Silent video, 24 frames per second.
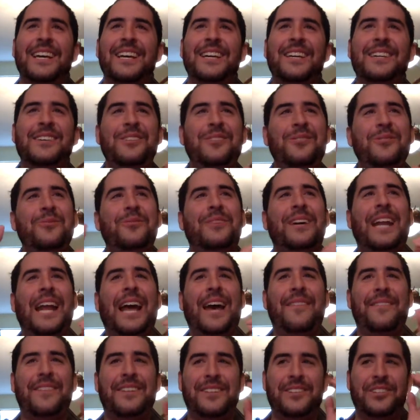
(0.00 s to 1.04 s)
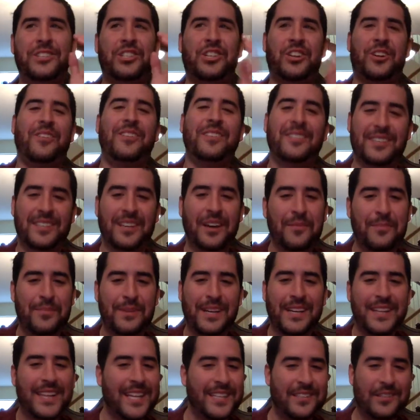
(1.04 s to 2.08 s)
you can have an insurance company
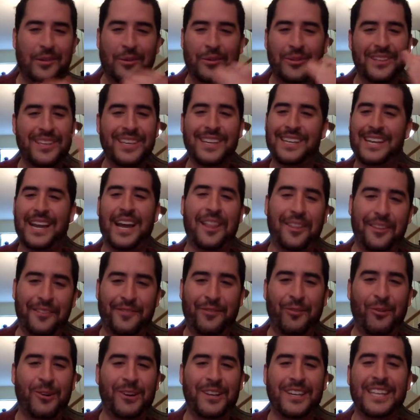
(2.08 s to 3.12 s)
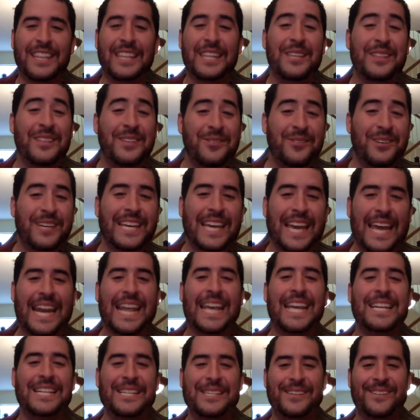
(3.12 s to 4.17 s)
that's only in California and you can get
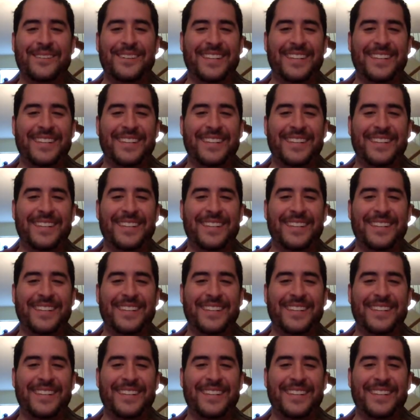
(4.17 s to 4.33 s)
injured